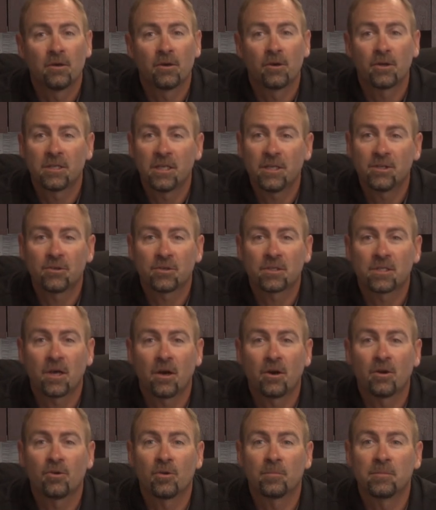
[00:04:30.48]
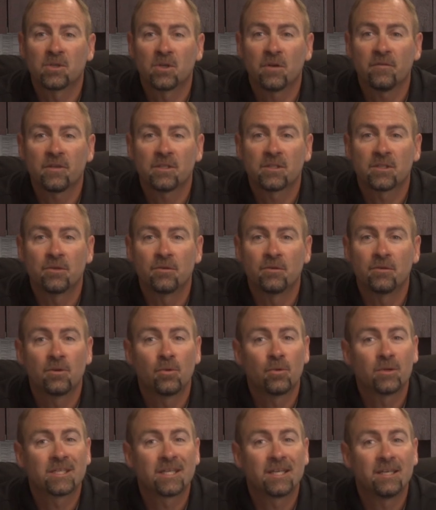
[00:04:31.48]
her teacher saw her observe a student
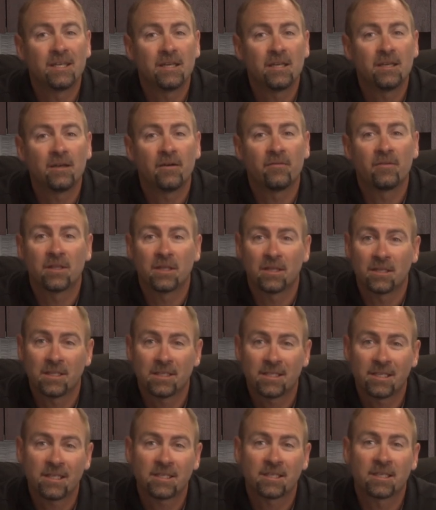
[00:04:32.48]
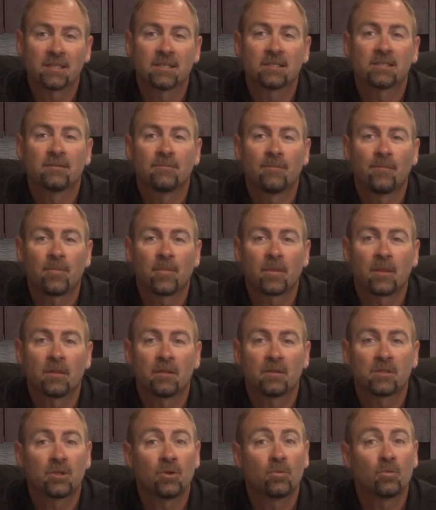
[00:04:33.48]
who was in need of a little assistance.
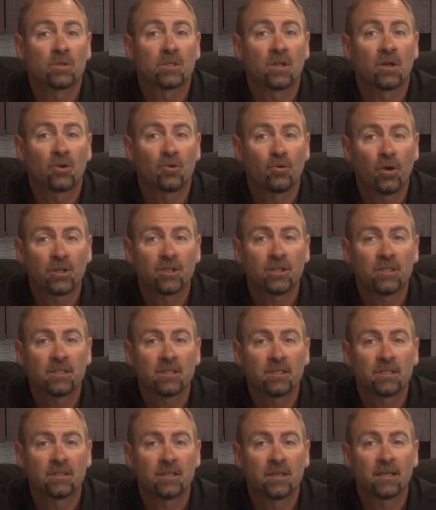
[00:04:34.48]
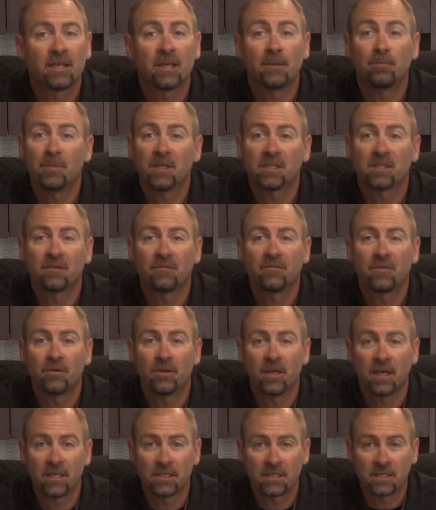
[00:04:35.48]
The student was on crutches and had missed a few
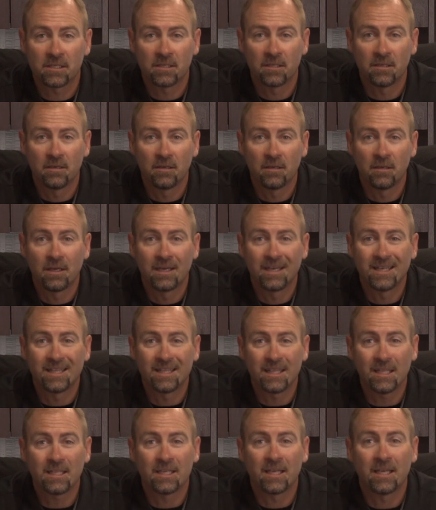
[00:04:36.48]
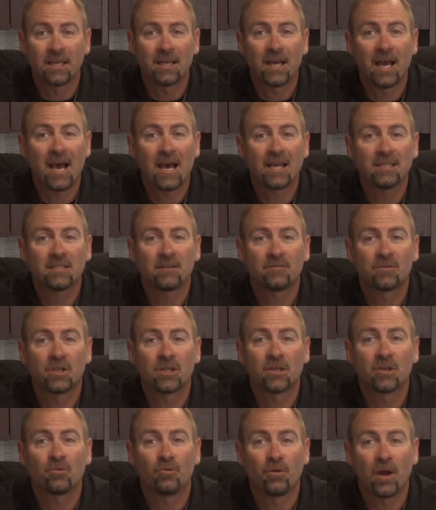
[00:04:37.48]
days. Lillian asked if
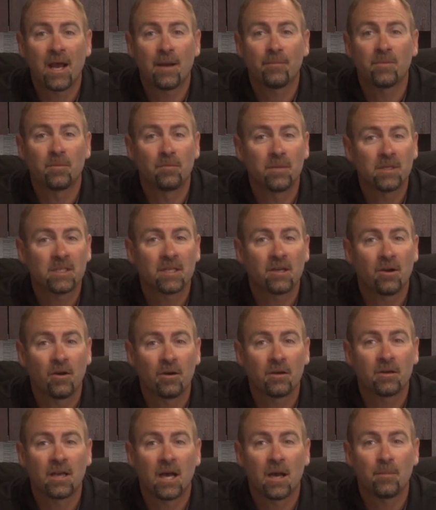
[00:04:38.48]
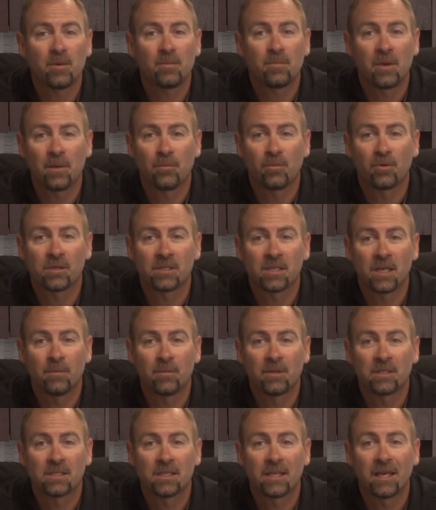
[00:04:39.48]
she could grab the missing hard copy paper
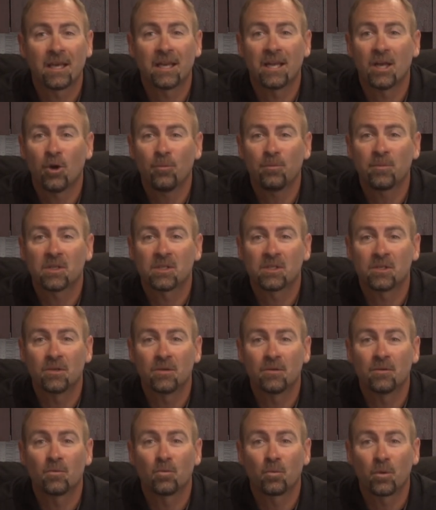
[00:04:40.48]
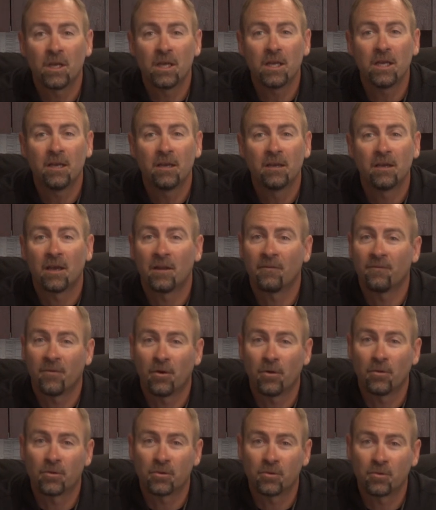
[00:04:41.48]
assignments and help the student read and
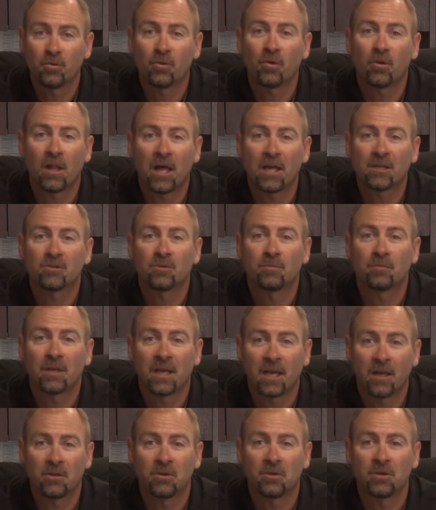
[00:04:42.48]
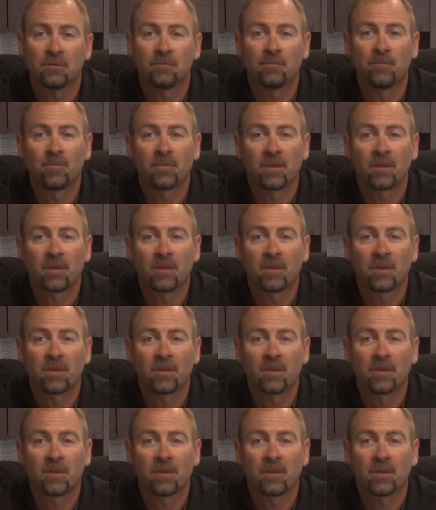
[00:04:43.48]
follow the Google Classroom calendar.